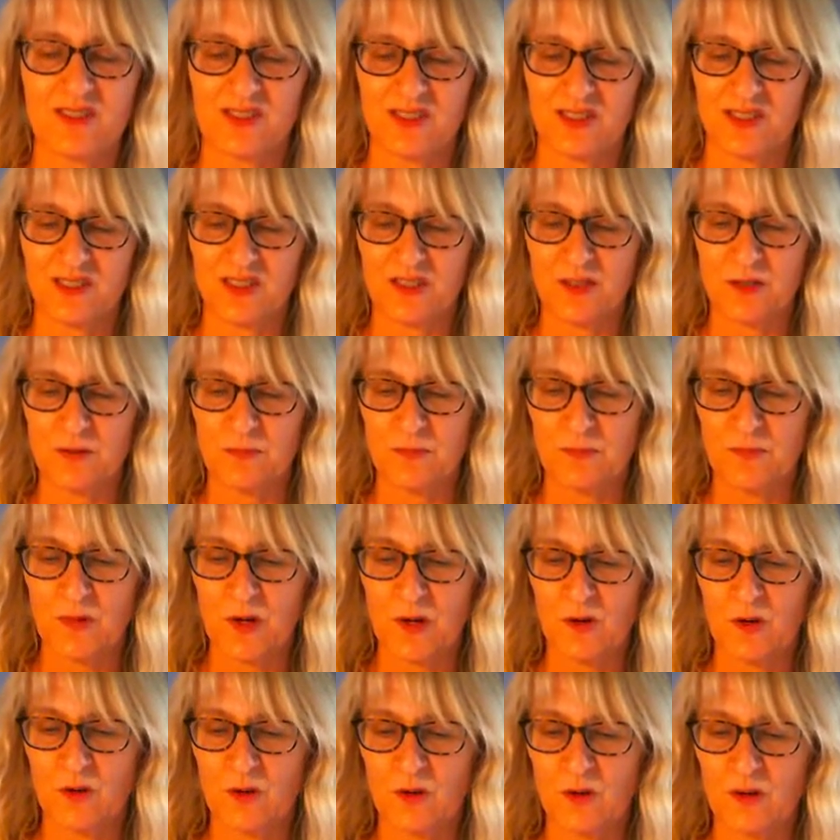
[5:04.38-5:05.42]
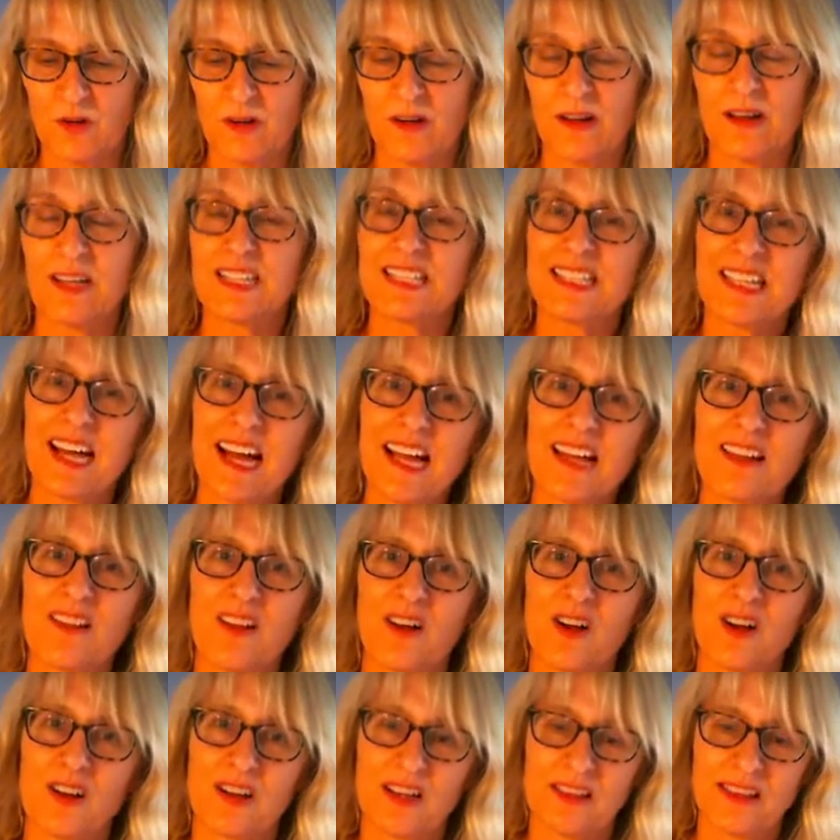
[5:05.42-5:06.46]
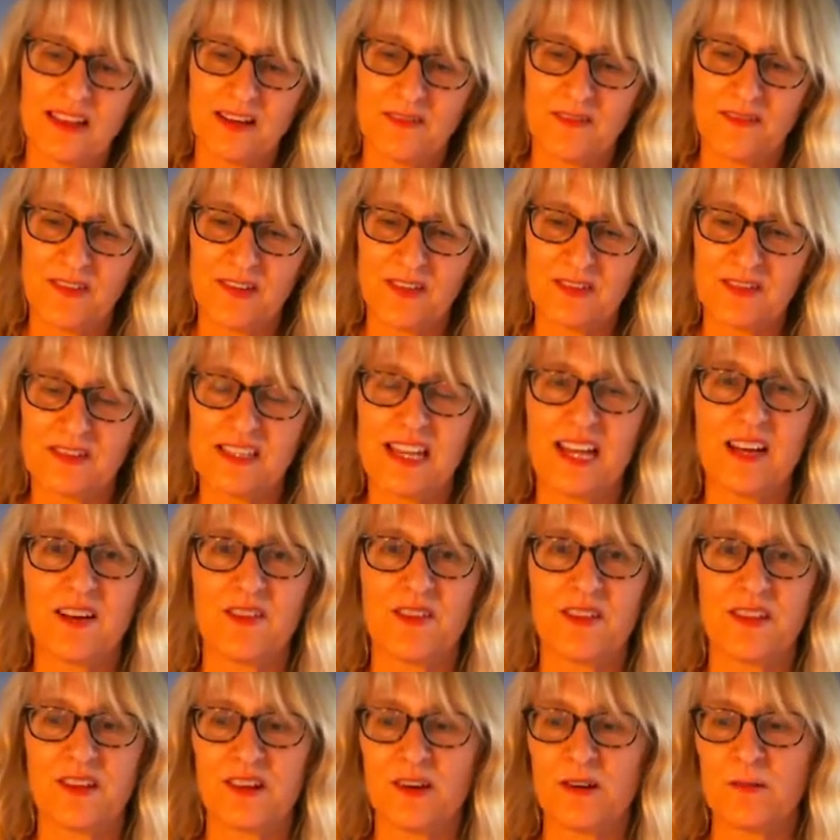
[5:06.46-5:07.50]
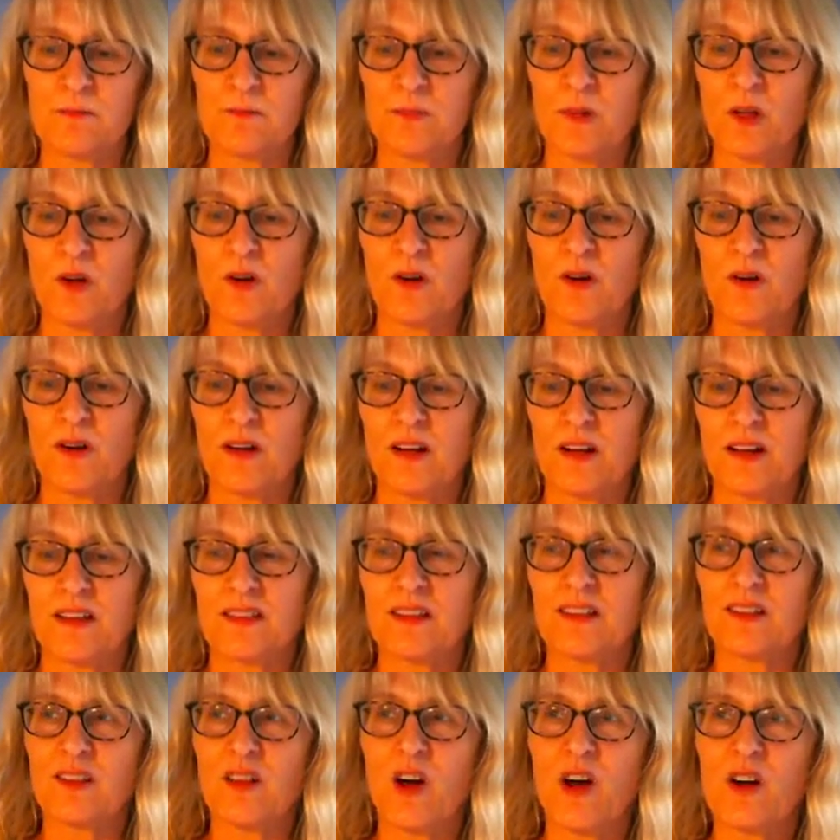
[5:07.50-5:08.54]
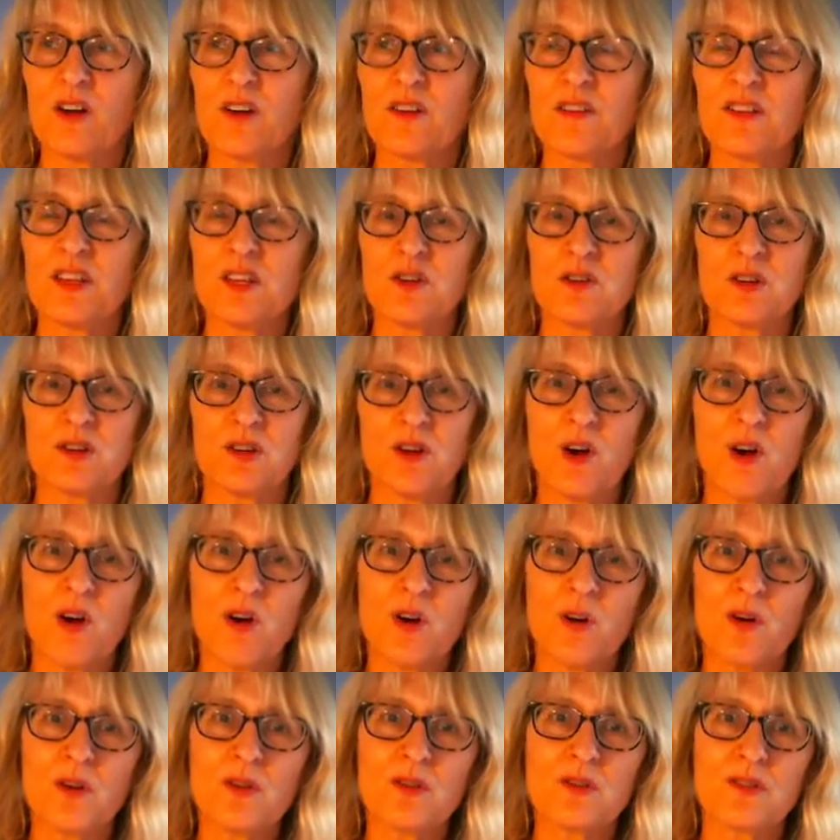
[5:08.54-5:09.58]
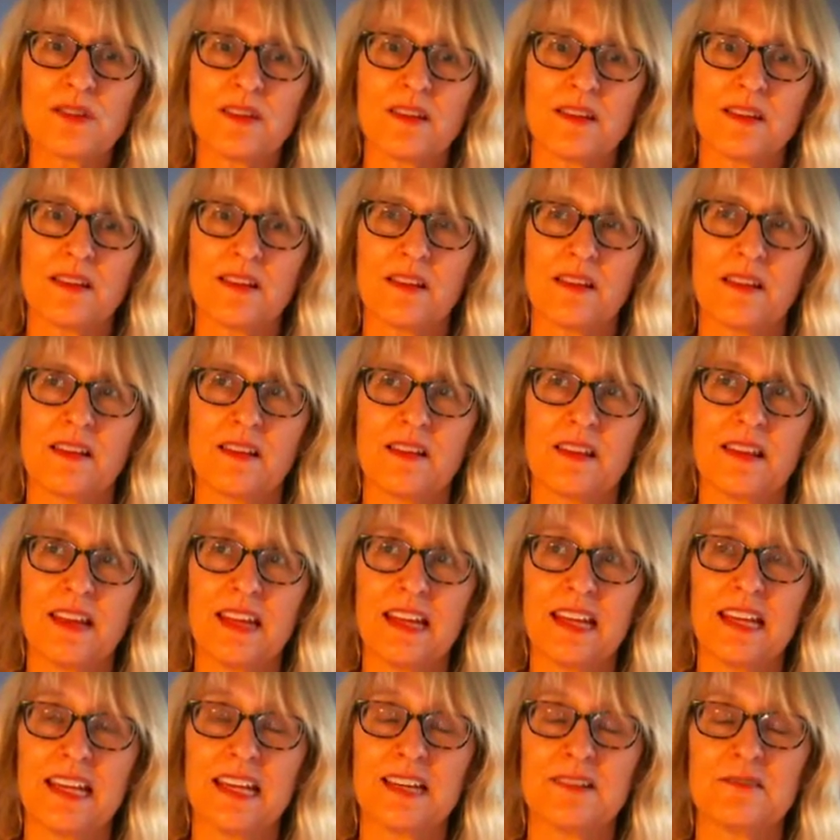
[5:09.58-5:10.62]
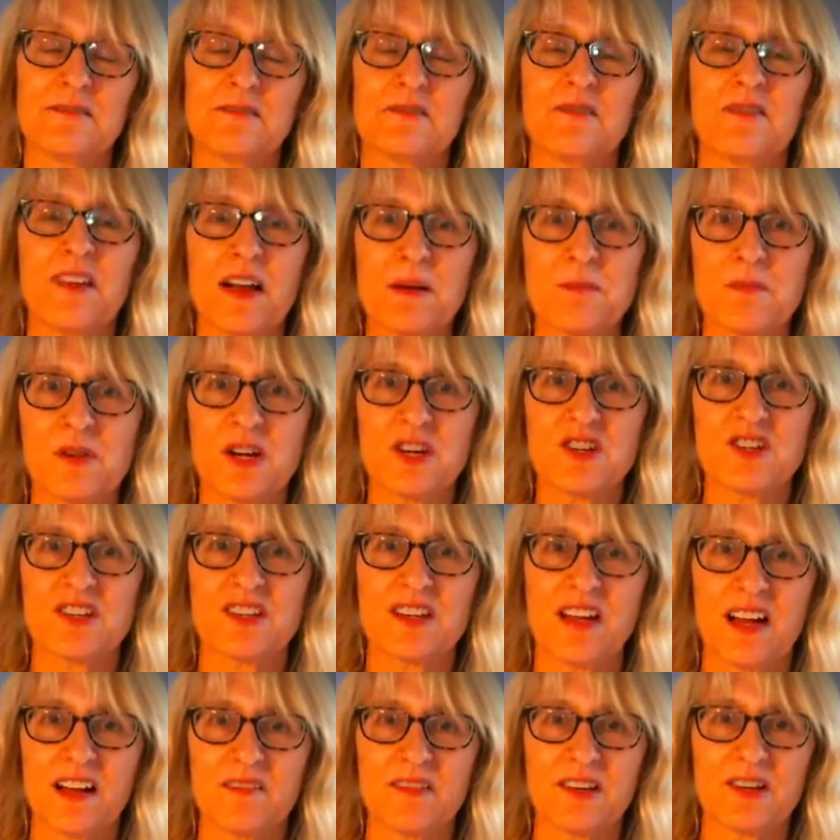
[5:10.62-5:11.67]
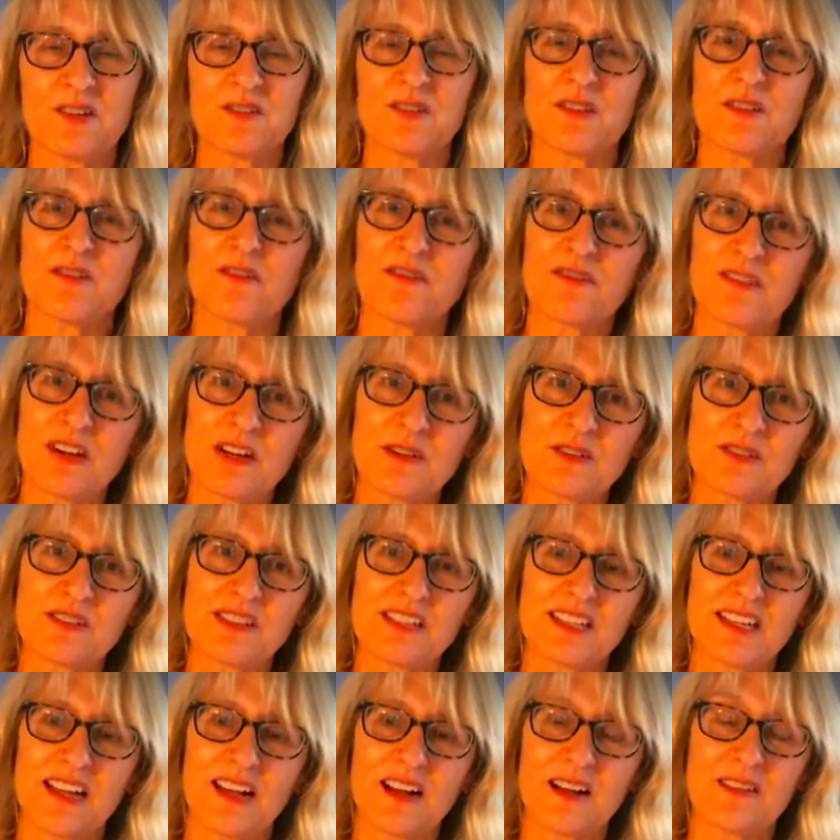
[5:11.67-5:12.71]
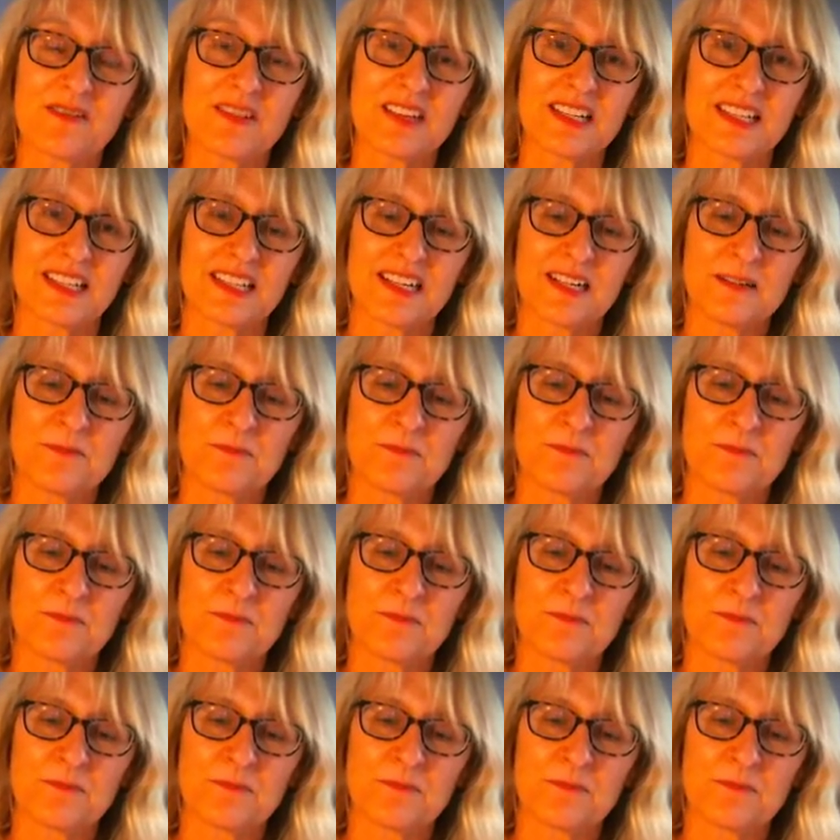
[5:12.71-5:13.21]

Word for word: to you or a dialogue that feels healthier. The longer that you can hold the vibration of it or the frequency of it,